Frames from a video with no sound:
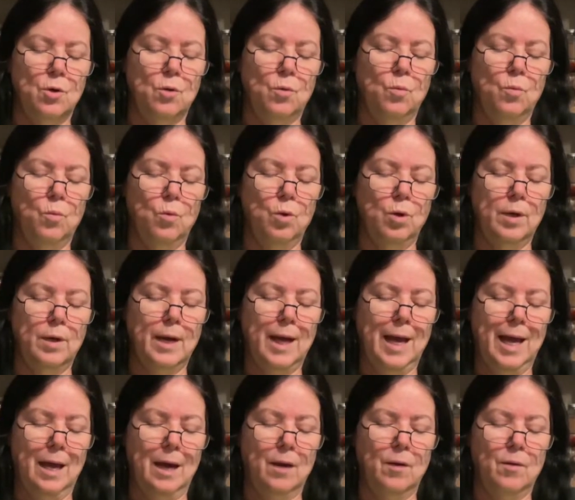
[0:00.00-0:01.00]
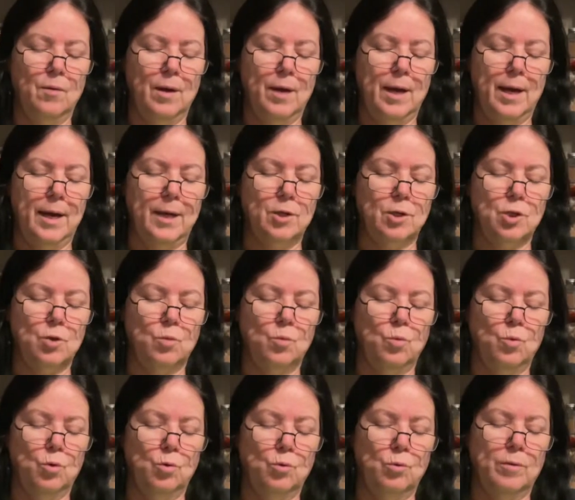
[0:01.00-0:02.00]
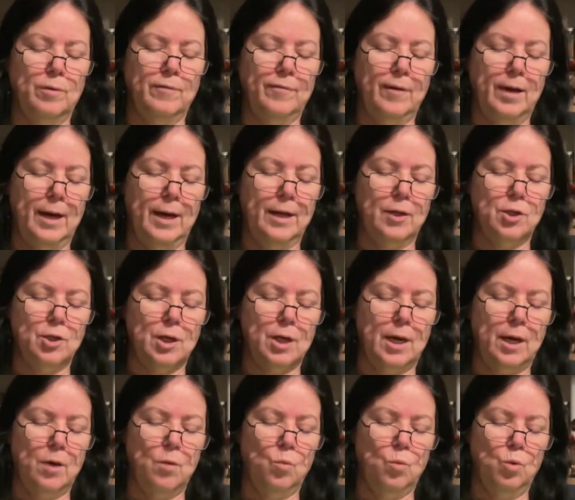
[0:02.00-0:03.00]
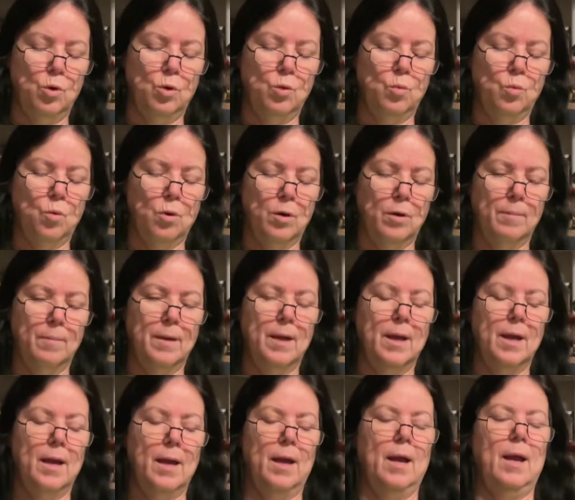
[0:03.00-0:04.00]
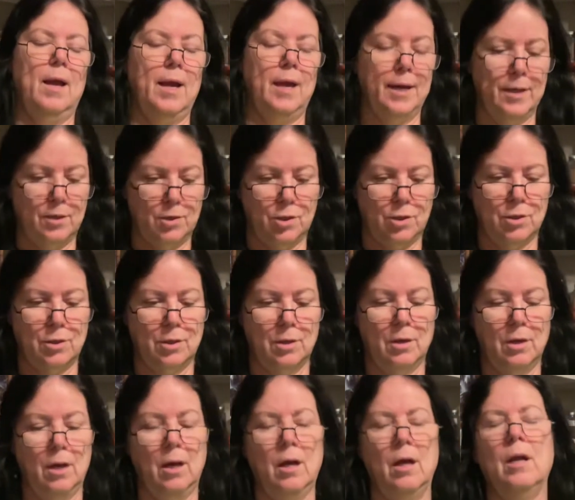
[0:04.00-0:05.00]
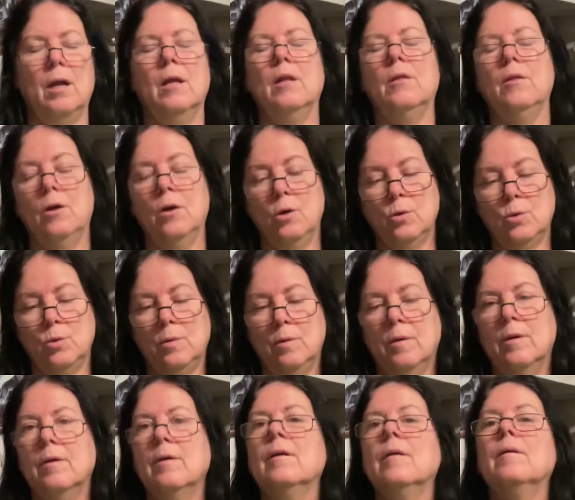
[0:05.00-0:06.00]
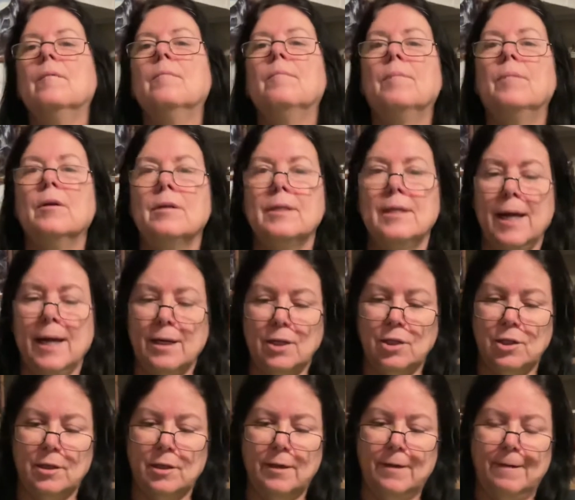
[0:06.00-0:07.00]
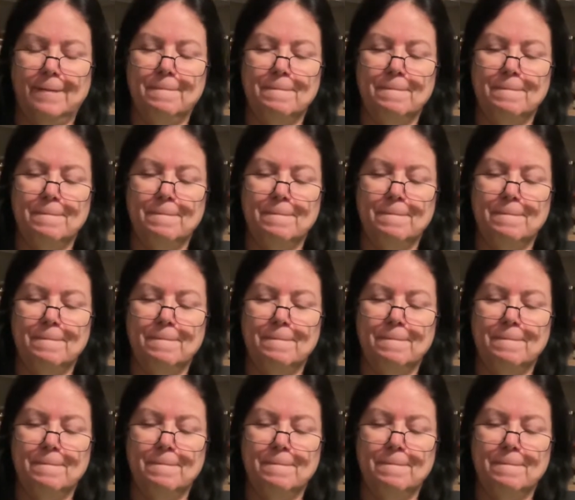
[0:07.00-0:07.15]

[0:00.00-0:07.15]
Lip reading: Wood aloe. H. Woodruff. H. And woodworm. H. And all those were protection.